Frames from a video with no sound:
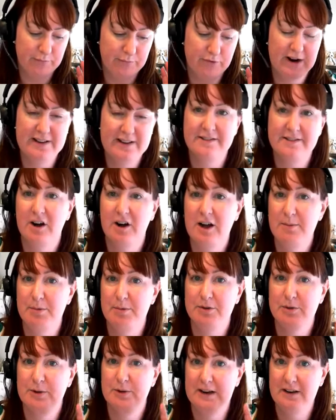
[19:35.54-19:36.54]
rest time
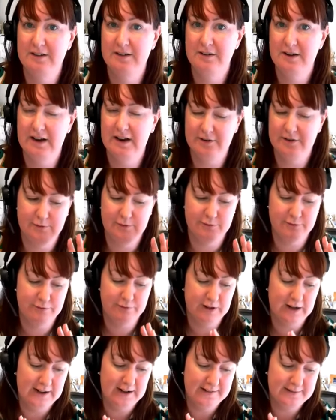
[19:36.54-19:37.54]
between international
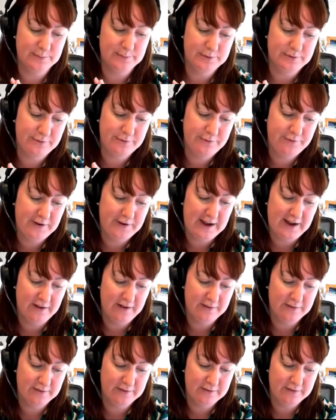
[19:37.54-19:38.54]
flights was
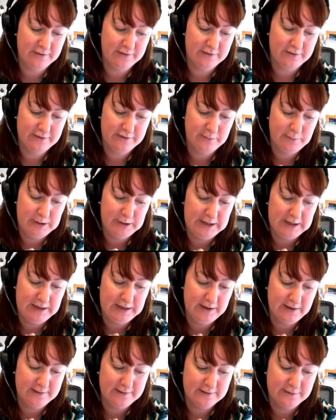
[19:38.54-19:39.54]
found to
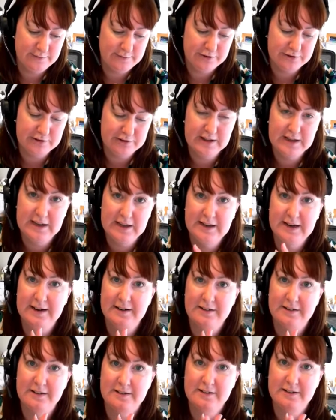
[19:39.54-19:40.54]
be sufficiently
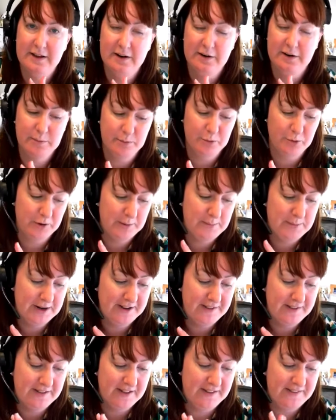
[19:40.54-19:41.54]
connected to their employment,
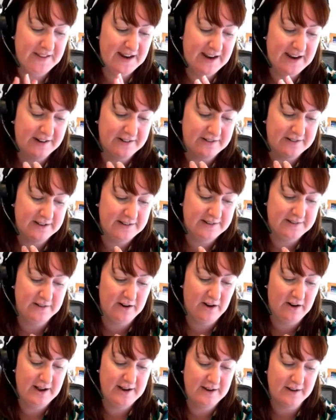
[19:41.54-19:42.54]
and that actually
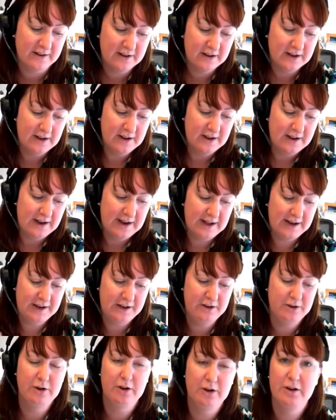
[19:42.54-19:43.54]
signed an
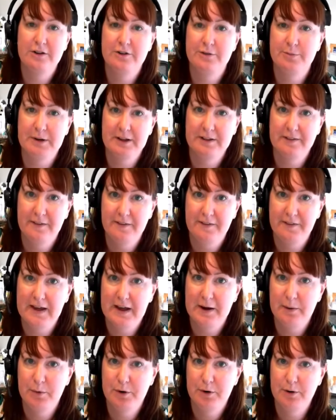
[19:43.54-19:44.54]
acknowledgement that
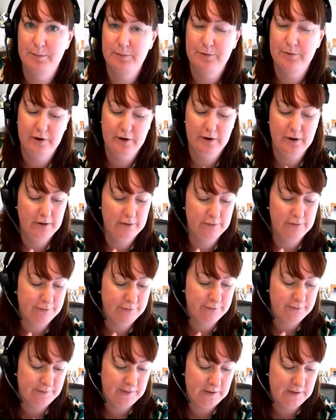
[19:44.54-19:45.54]
they would observe
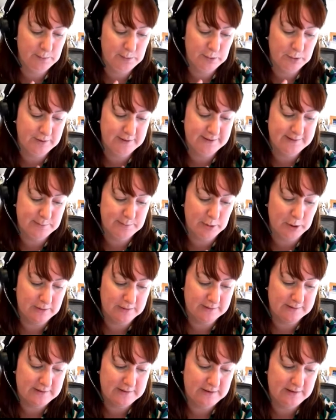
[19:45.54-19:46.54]
the employer's
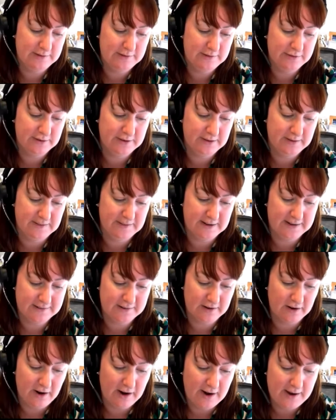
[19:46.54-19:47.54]
policies during that
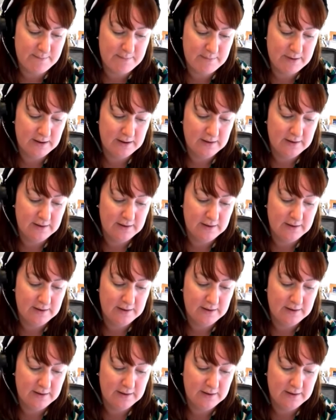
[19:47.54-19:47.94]
time.